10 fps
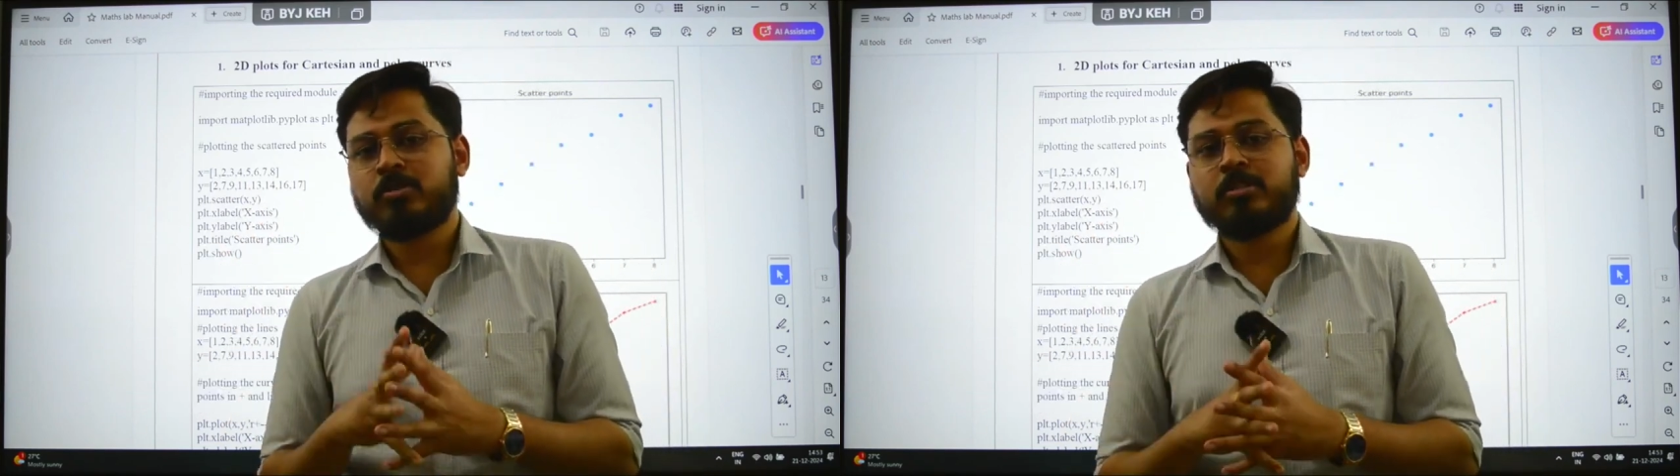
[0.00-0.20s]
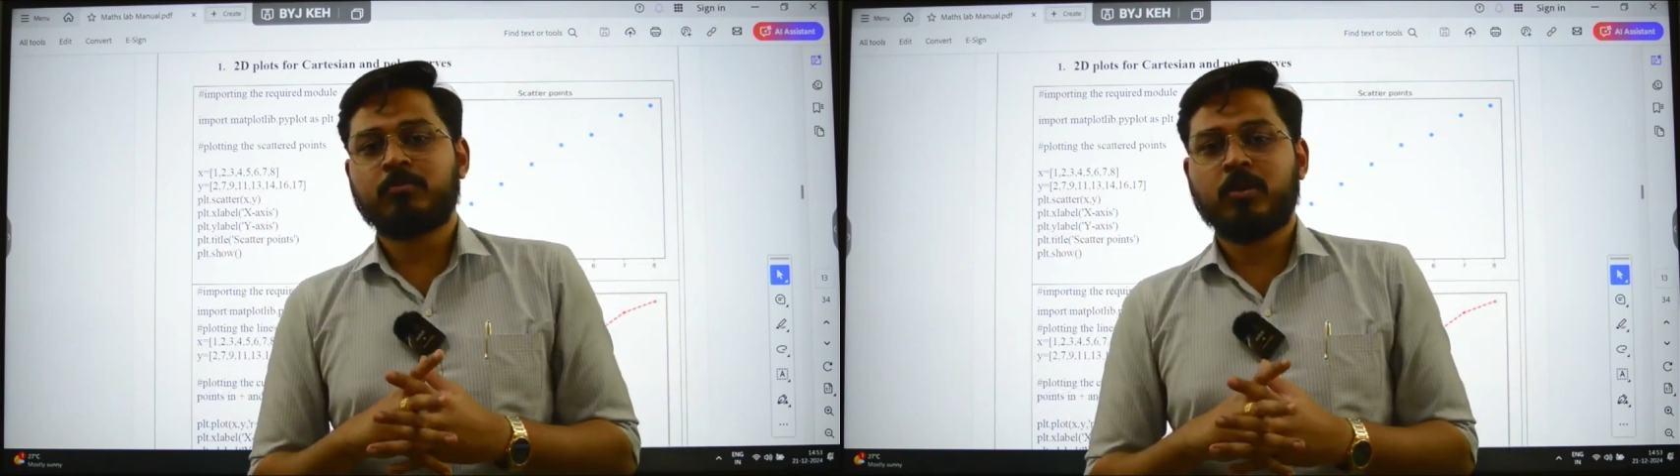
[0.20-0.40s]

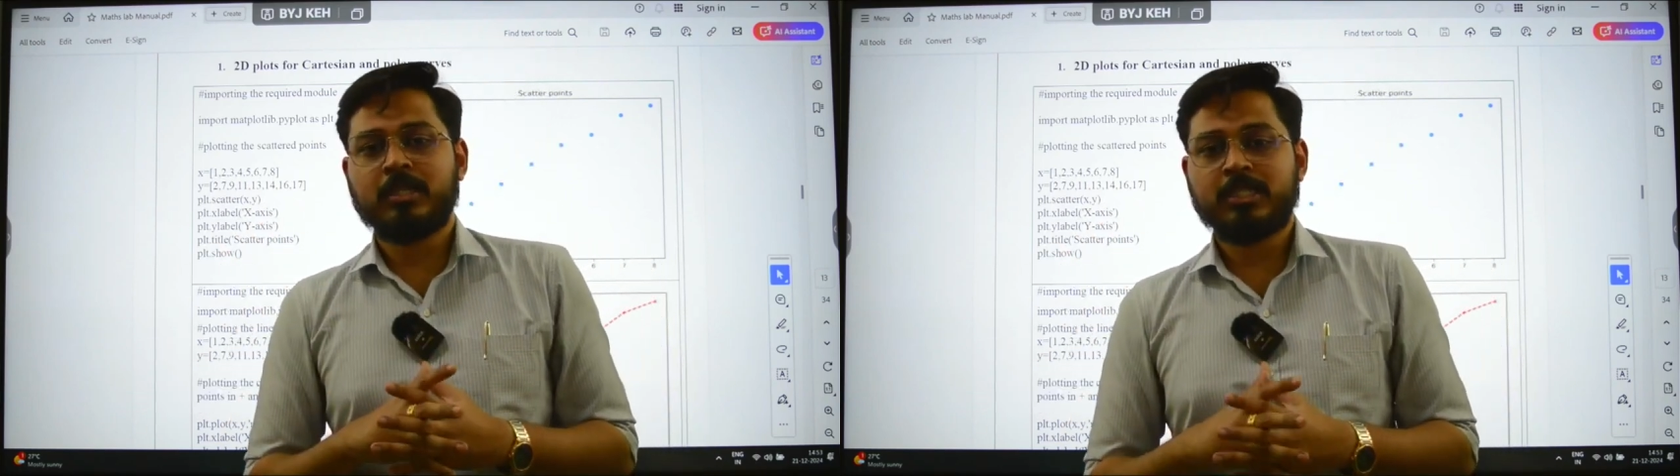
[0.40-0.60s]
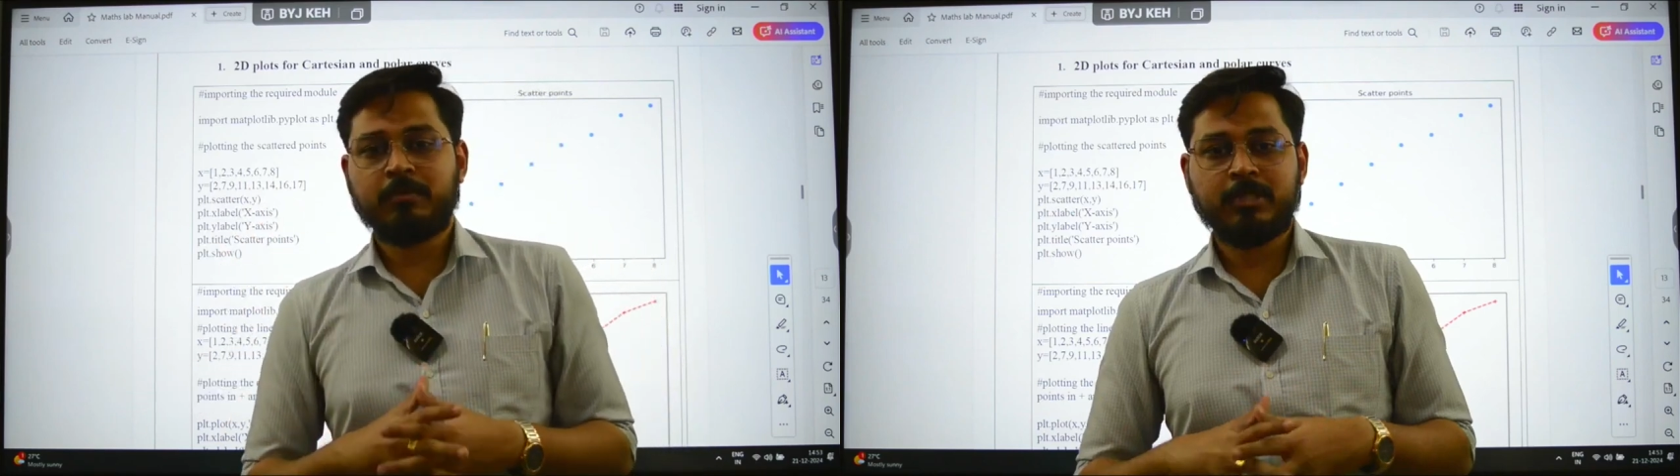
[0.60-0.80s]
some
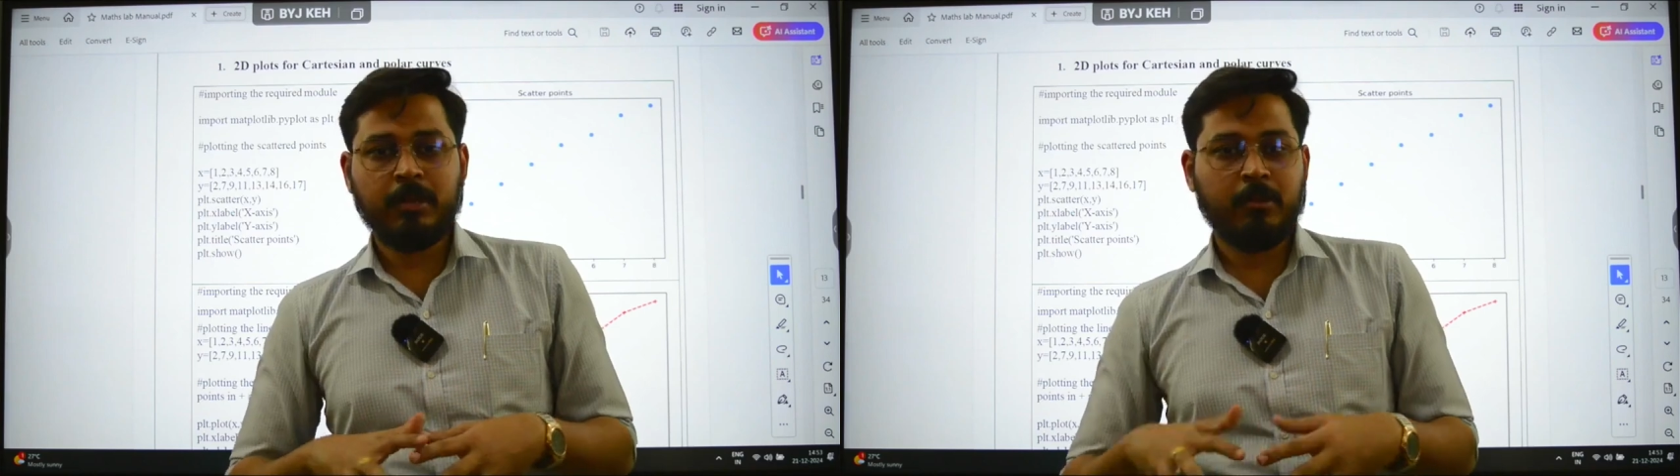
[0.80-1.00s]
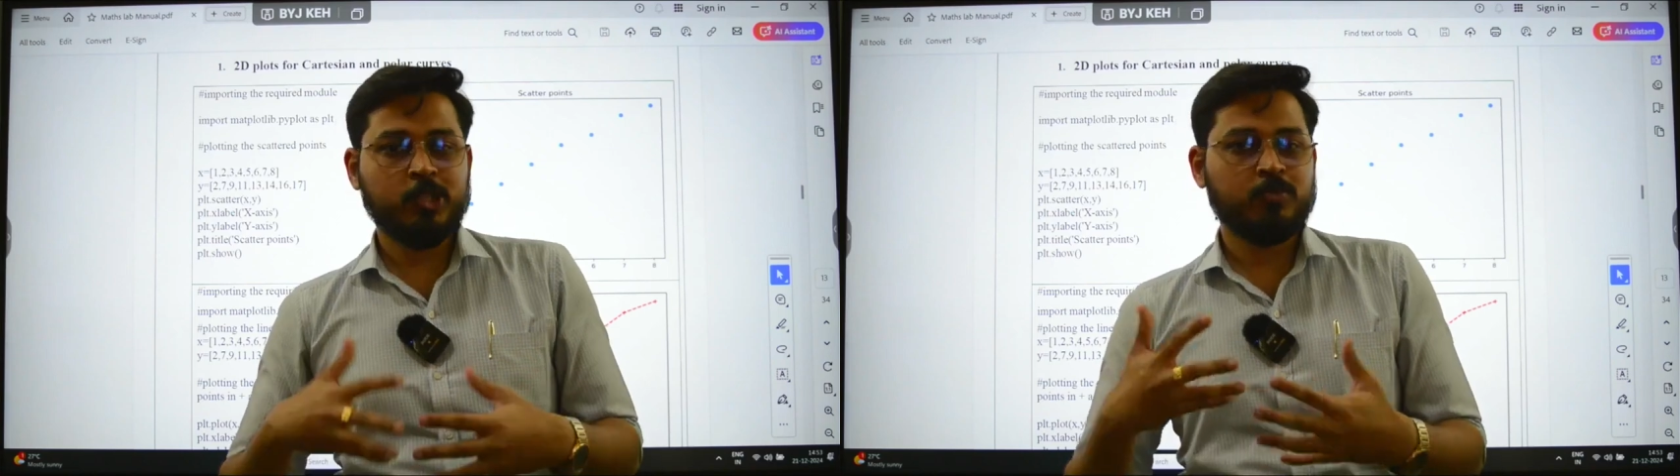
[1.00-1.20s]
concept in a
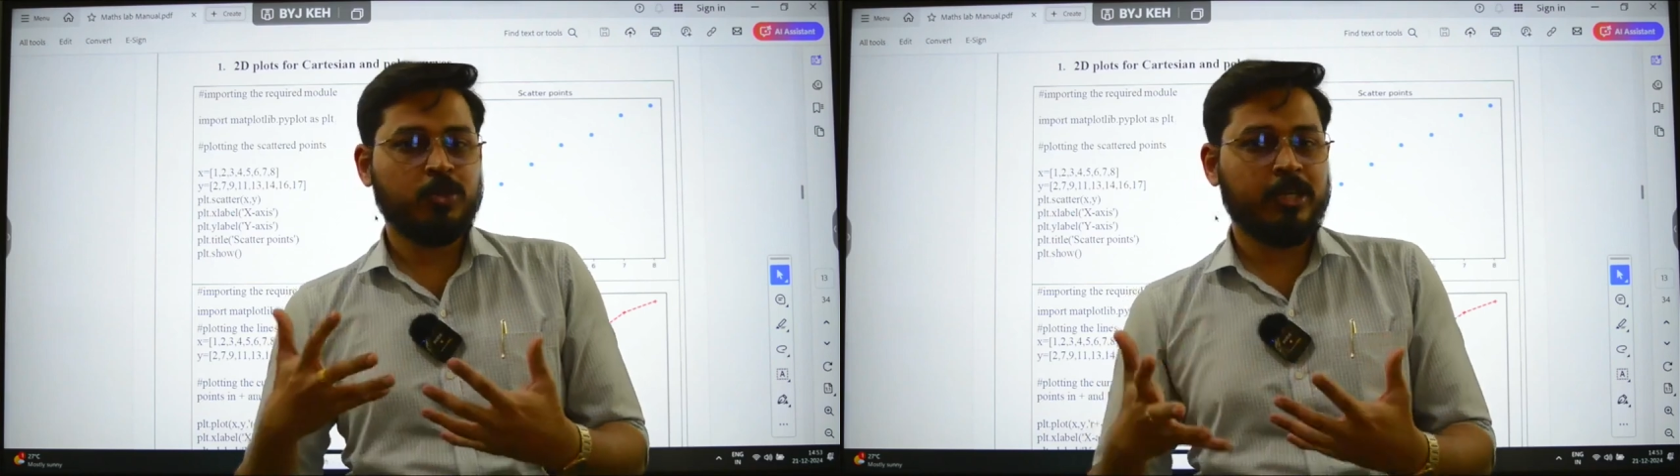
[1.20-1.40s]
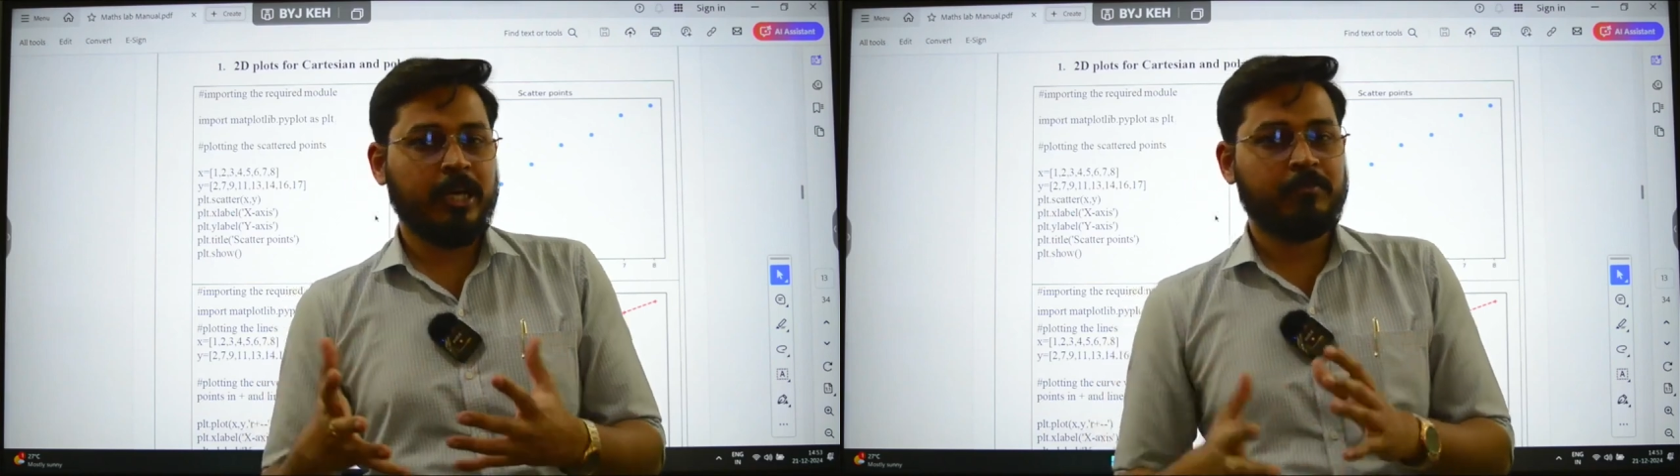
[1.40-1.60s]
much more
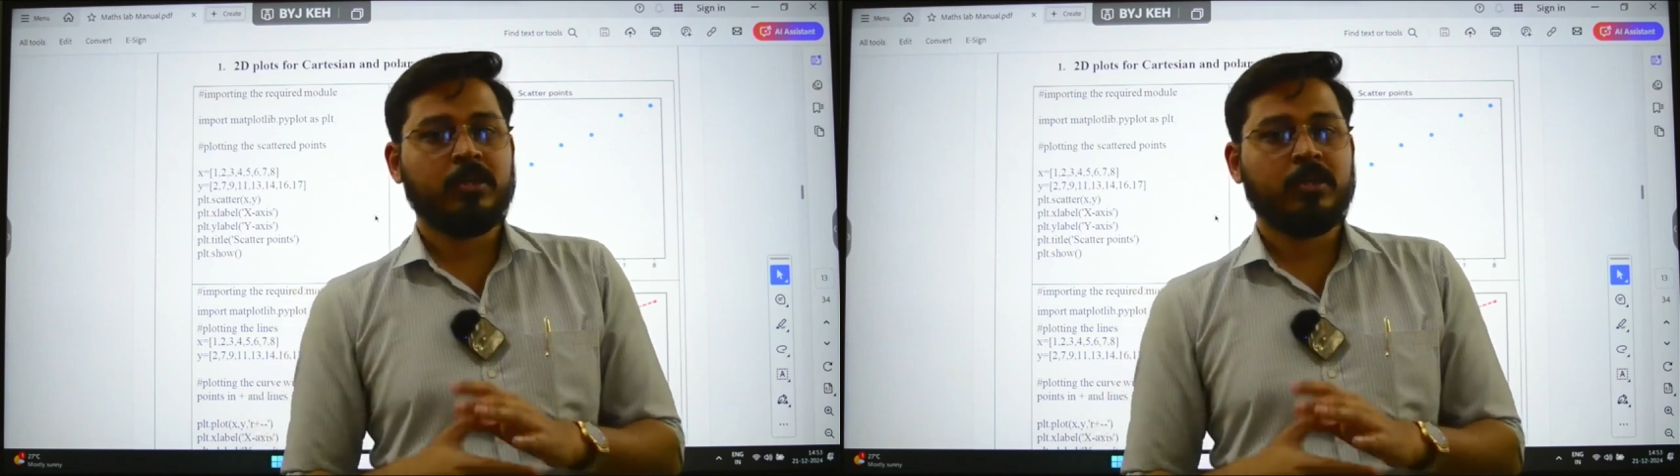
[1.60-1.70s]
depth.